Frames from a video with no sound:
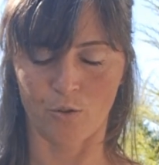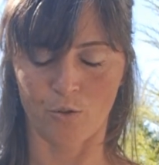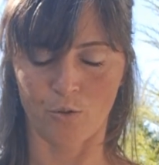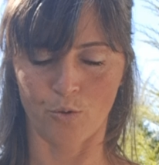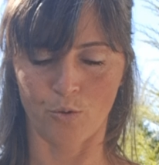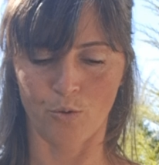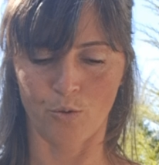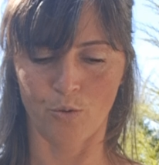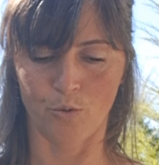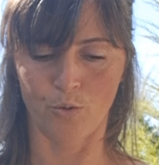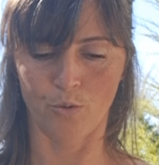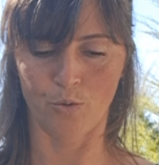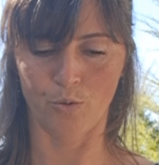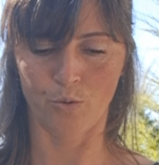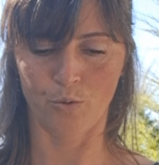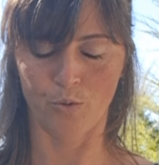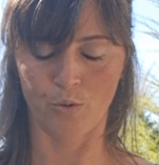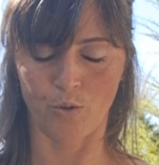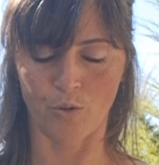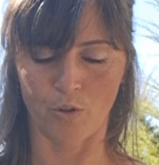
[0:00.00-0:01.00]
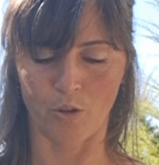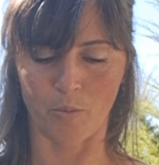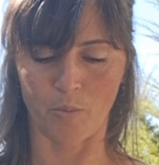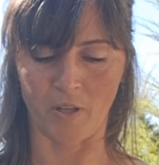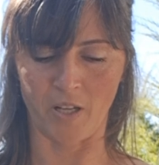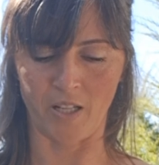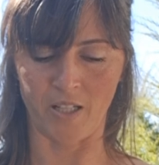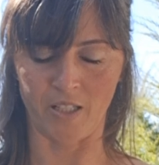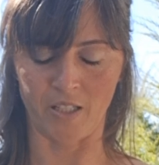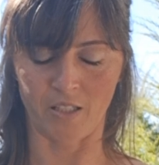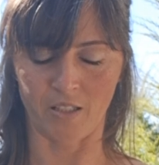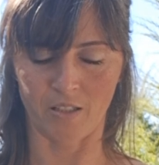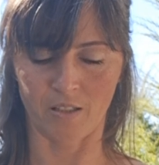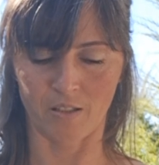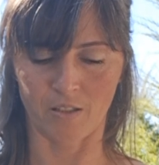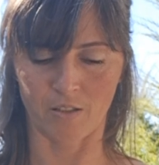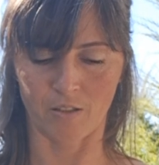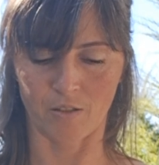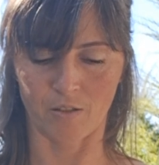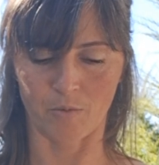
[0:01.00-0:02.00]
to your belly.
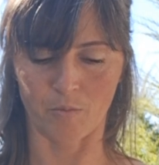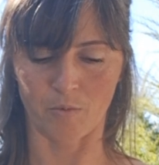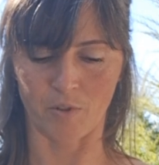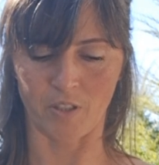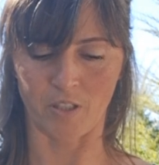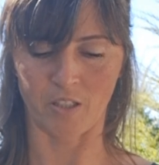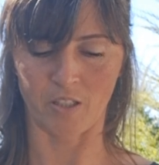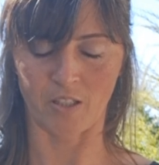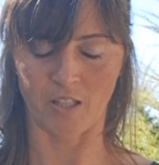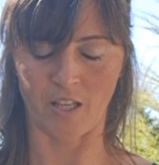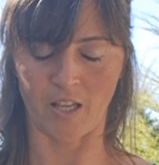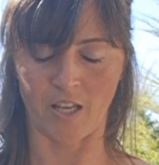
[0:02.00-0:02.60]
Bringing the